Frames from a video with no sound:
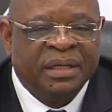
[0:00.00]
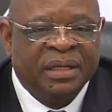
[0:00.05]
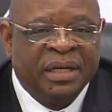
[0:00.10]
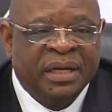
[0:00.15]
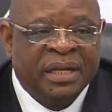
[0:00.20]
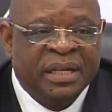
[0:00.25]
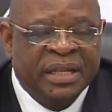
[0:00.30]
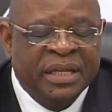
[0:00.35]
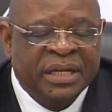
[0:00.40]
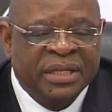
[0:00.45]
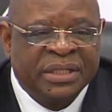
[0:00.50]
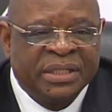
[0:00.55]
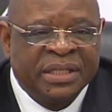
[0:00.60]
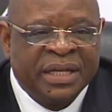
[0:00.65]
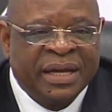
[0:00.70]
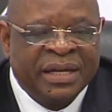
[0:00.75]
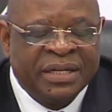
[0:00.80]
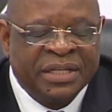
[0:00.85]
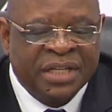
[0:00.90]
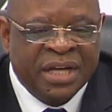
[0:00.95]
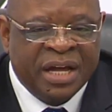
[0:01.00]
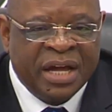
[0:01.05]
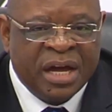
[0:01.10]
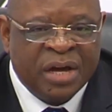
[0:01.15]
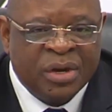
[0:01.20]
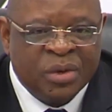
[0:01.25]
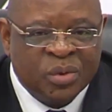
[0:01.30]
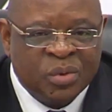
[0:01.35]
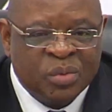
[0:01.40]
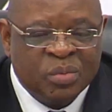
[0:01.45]
In this entire
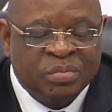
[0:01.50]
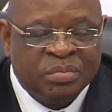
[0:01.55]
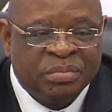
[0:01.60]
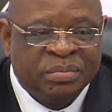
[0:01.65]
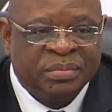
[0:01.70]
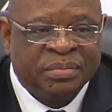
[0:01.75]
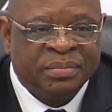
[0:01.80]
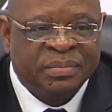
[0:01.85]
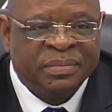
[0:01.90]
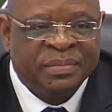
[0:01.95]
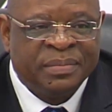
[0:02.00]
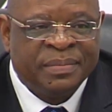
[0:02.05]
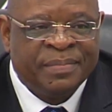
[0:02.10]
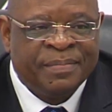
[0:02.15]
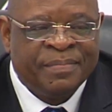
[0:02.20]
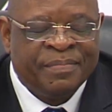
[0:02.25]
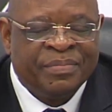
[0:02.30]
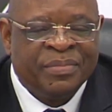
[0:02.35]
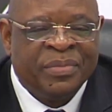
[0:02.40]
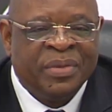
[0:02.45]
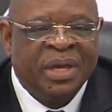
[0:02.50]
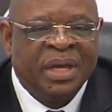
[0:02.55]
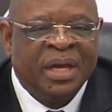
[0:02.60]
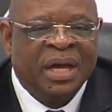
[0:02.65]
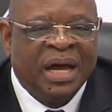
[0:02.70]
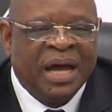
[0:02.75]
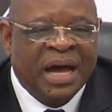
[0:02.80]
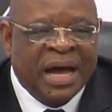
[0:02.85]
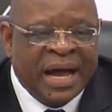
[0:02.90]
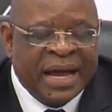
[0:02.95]
room,
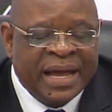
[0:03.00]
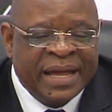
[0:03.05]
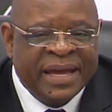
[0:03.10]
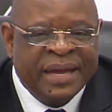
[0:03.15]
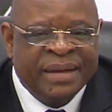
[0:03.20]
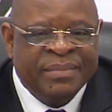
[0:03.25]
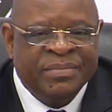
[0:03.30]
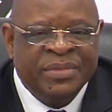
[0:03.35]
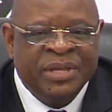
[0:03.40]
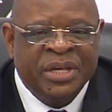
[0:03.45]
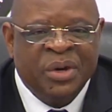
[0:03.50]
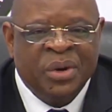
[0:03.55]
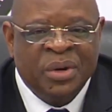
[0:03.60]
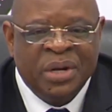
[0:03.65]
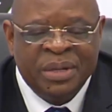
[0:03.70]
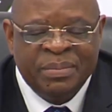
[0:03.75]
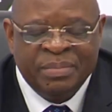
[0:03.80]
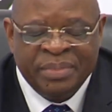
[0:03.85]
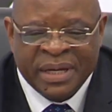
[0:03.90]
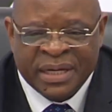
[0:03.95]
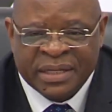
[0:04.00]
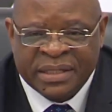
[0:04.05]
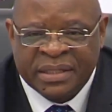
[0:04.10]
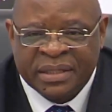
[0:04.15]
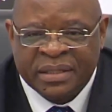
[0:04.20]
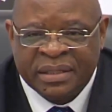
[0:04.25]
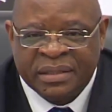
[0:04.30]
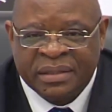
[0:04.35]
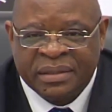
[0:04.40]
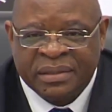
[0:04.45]
I am the only
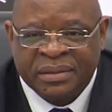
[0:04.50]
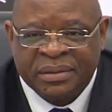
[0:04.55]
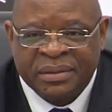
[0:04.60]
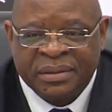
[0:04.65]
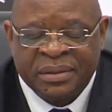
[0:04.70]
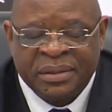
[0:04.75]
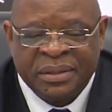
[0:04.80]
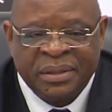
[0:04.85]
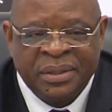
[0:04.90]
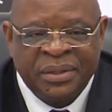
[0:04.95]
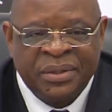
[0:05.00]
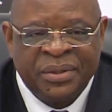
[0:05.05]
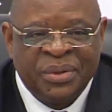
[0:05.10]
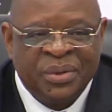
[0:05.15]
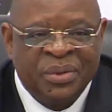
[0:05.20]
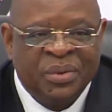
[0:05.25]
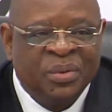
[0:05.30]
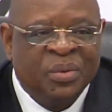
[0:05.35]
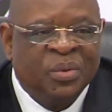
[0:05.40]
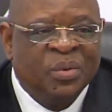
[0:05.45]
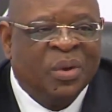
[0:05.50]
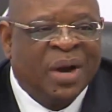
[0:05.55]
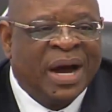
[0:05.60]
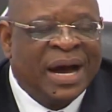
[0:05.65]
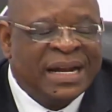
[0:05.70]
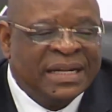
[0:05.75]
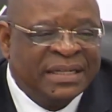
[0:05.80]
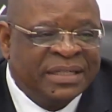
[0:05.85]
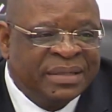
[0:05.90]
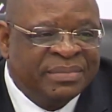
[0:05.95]
person who
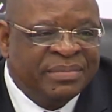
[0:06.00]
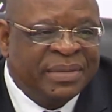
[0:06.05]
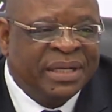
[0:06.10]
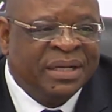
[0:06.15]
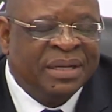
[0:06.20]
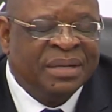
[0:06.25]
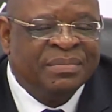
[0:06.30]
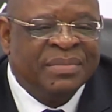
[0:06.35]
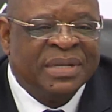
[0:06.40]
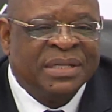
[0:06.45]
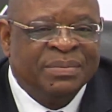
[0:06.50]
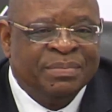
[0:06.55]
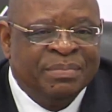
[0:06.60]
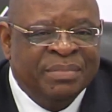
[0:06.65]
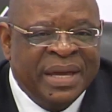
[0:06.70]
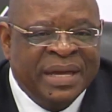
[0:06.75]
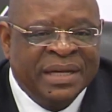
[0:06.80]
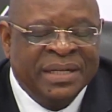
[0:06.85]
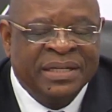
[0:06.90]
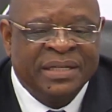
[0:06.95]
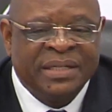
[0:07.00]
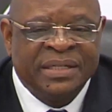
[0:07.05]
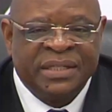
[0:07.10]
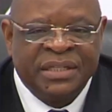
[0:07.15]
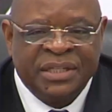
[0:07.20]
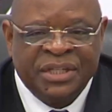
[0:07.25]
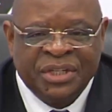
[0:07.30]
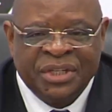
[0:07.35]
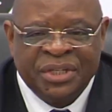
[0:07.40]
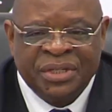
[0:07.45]
ultimately must make
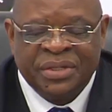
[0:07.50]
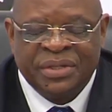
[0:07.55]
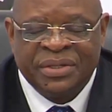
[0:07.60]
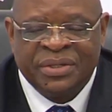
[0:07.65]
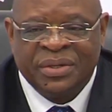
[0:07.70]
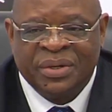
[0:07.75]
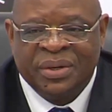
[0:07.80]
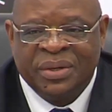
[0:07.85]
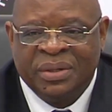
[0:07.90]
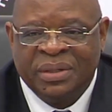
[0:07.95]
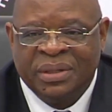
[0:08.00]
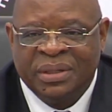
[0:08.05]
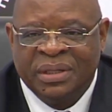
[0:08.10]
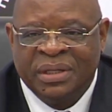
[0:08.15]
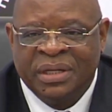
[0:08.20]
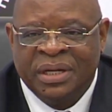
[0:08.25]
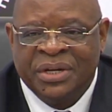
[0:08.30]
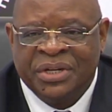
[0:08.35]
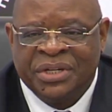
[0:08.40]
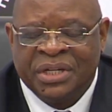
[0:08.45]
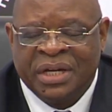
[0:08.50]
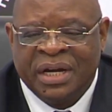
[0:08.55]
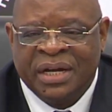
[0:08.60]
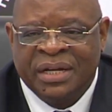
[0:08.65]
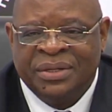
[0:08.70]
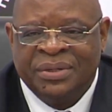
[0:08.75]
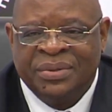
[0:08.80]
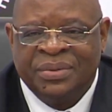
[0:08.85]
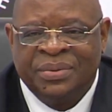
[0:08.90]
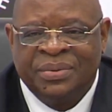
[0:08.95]
decisions in regard
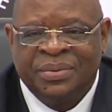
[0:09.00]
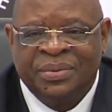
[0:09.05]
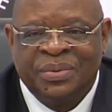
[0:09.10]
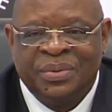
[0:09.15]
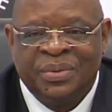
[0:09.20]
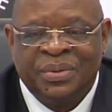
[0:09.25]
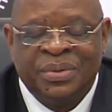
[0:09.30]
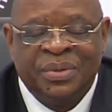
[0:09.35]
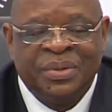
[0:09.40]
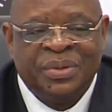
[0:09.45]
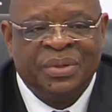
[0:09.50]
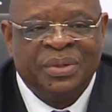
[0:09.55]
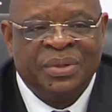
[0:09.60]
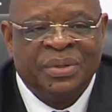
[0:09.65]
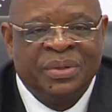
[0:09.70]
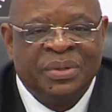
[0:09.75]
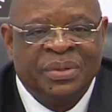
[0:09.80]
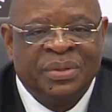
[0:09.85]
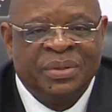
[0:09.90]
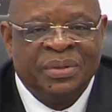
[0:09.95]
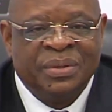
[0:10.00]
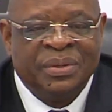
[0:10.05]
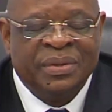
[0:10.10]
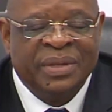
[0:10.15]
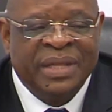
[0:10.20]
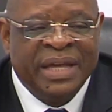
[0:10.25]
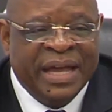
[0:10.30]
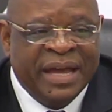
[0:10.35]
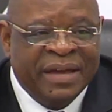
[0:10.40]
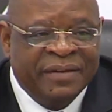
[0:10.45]
to
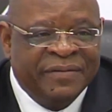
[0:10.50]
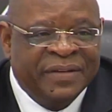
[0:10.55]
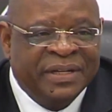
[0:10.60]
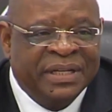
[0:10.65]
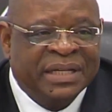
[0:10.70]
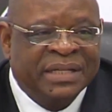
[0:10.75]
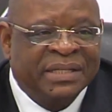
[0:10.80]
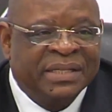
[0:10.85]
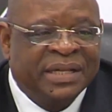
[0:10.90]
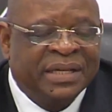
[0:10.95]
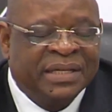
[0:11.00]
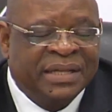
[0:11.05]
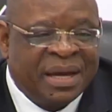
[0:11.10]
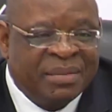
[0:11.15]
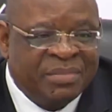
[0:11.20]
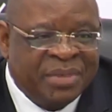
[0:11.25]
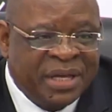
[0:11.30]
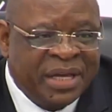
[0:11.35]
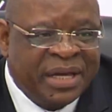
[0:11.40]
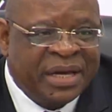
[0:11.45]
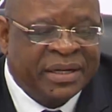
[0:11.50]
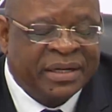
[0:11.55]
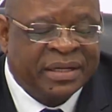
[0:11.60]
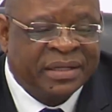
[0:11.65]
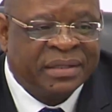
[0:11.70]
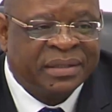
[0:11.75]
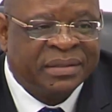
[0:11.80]
the evidence that I'm hearing.